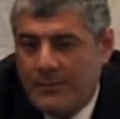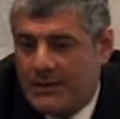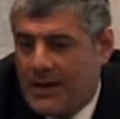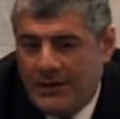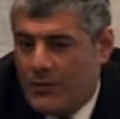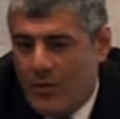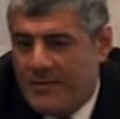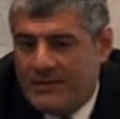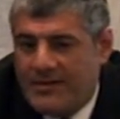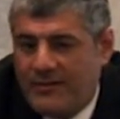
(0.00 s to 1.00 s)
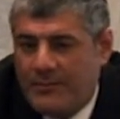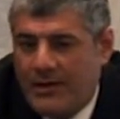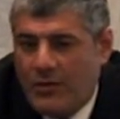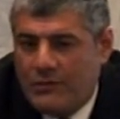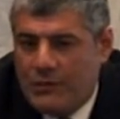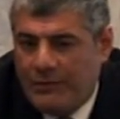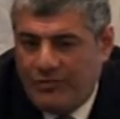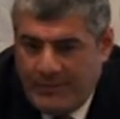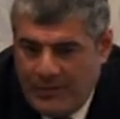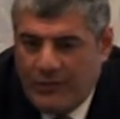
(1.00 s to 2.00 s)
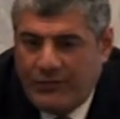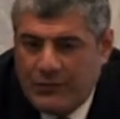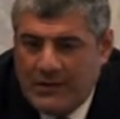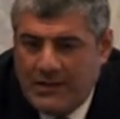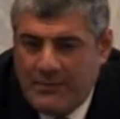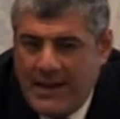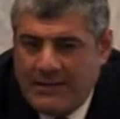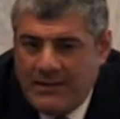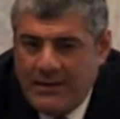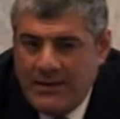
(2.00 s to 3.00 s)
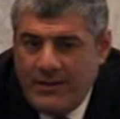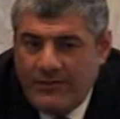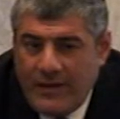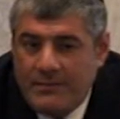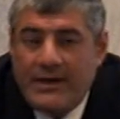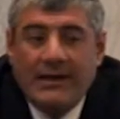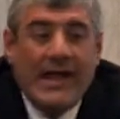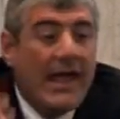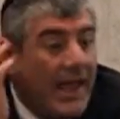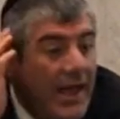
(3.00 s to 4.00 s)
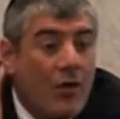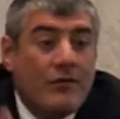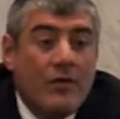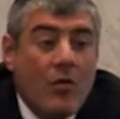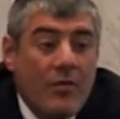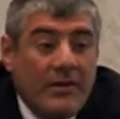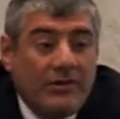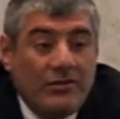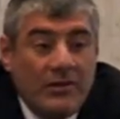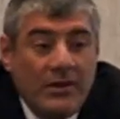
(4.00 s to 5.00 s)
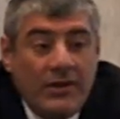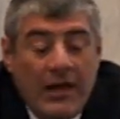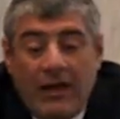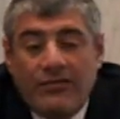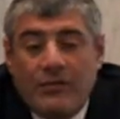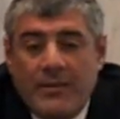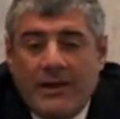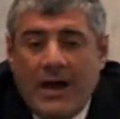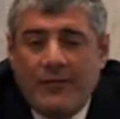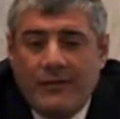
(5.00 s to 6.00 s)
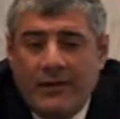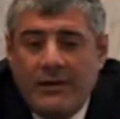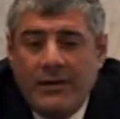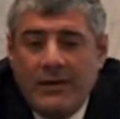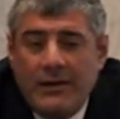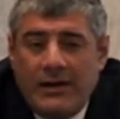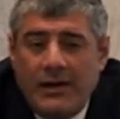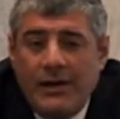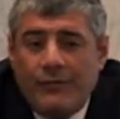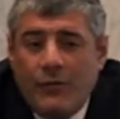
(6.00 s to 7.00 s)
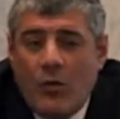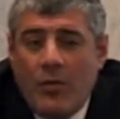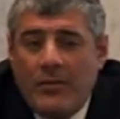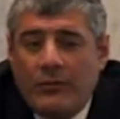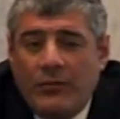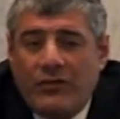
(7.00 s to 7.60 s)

But other woman doesn't belong to him. She belongs to another man. Same thing, the hair of a woman has to be covered if a woman